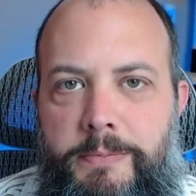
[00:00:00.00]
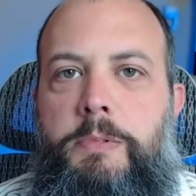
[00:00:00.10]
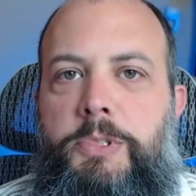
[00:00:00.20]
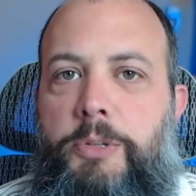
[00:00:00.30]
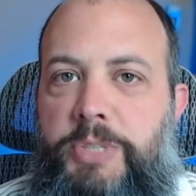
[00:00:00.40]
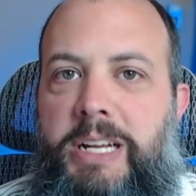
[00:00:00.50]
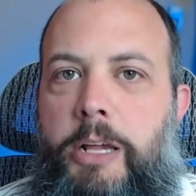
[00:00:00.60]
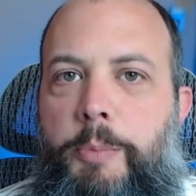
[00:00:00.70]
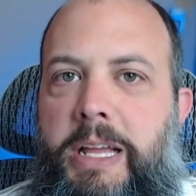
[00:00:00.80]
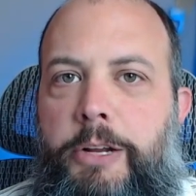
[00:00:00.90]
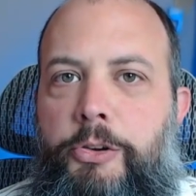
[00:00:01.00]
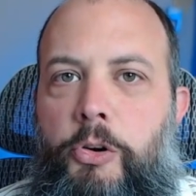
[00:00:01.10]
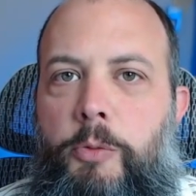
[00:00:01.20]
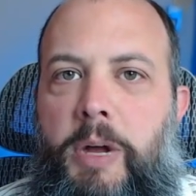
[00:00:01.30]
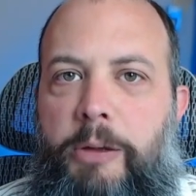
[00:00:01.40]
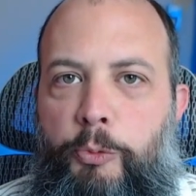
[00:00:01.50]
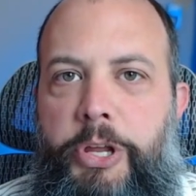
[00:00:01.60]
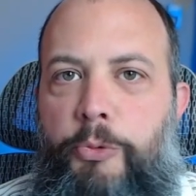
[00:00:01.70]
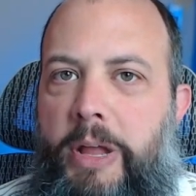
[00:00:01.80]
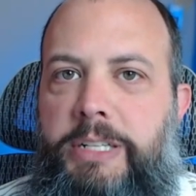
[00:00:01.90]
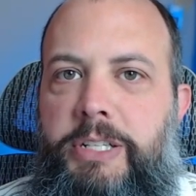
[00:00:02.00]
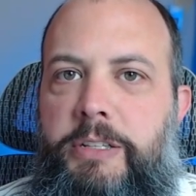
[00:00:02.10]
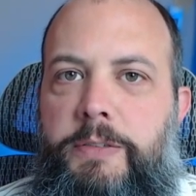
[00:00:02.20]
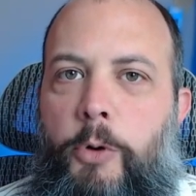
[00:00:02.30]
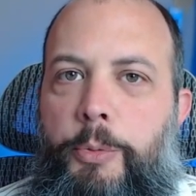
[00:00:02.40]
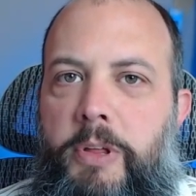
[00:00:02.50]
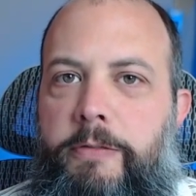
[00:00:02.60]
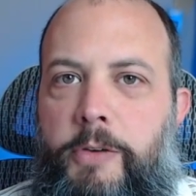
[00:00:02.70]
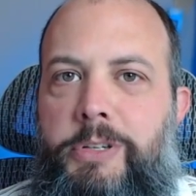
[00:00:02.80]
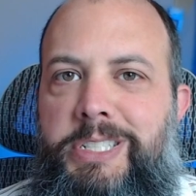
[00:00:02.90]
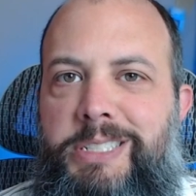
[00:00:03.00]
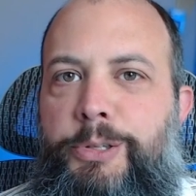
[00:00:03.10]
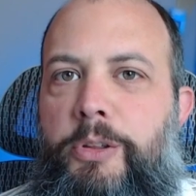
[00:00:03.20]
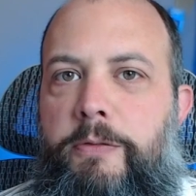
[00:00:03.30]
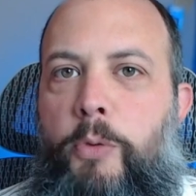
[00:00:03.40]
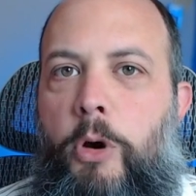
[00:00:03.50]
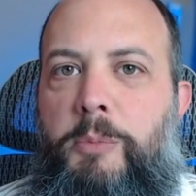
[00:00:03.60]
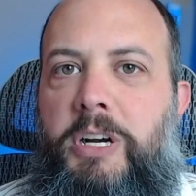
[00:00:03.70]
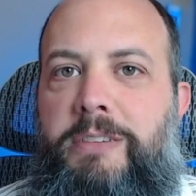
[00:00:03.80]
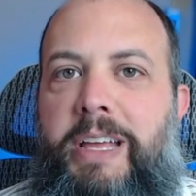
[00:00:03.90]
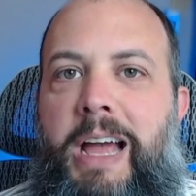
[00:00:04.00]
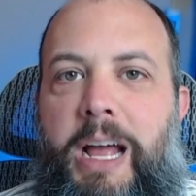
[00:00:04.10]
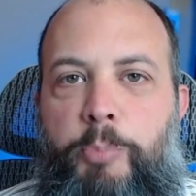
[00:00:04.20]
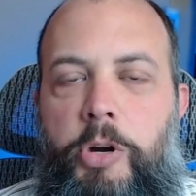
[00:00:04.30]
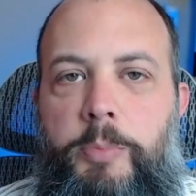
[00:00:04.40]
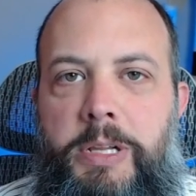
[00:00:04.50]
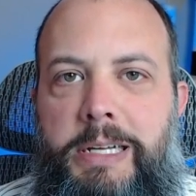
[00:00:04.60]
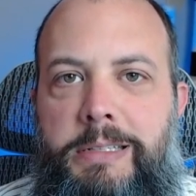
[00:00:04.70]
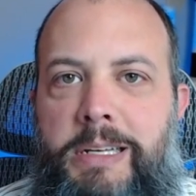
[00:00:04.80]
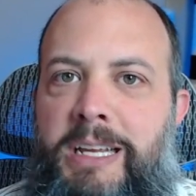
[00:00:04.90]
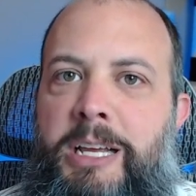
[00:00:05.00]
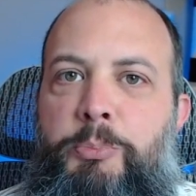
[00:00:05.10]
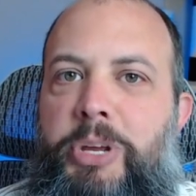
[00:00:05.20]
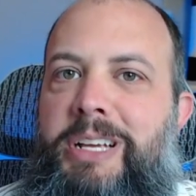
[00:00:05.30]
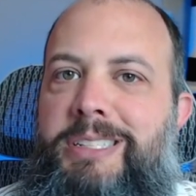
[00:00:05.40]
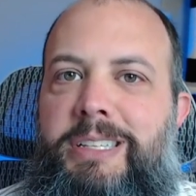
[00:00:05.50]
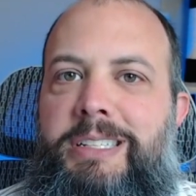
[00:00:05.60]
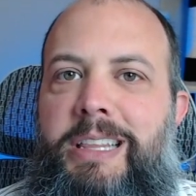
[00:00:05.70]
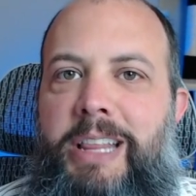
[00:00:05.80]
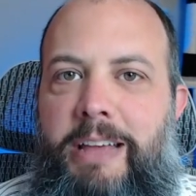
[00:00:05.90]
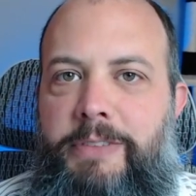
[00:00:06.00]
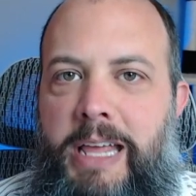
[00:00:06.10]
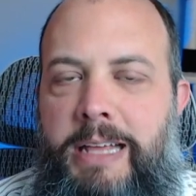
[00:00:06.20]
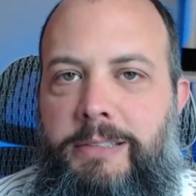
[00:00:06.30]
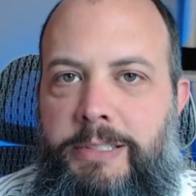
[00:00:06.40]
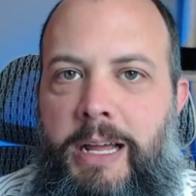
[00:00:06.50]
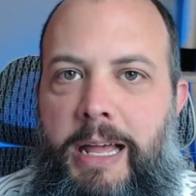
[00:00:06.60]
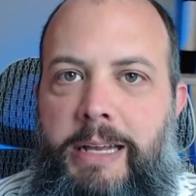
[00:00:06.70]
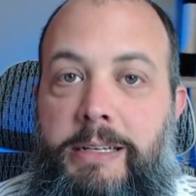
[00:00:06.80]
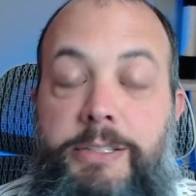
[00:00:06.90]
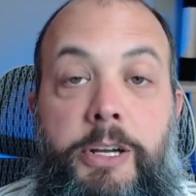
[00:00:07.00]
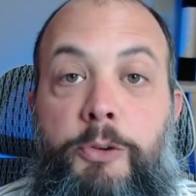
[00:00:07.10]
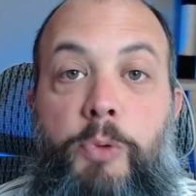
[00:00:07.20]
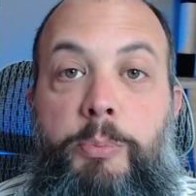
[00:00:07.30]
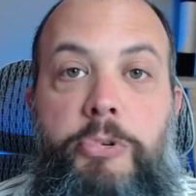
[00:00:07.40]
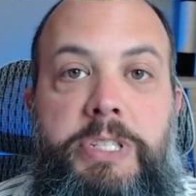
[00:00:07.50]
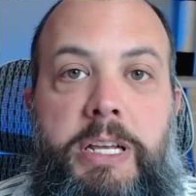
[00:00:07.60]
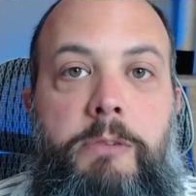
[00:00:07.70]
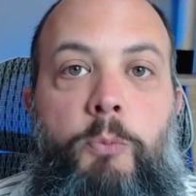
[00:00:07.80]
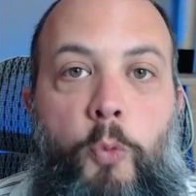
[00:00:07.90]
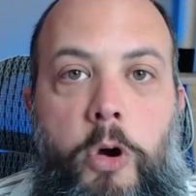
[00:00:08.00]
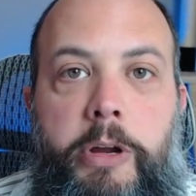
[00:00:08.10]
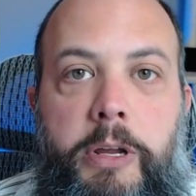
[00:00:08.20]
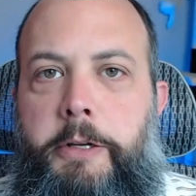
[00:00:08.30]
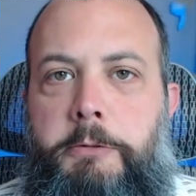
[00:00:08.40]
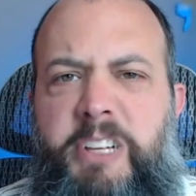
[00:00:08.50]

So I'm setting up my integral by rearranging this formula first into the form of a hyperbola, because this left-hand side is going to represent work.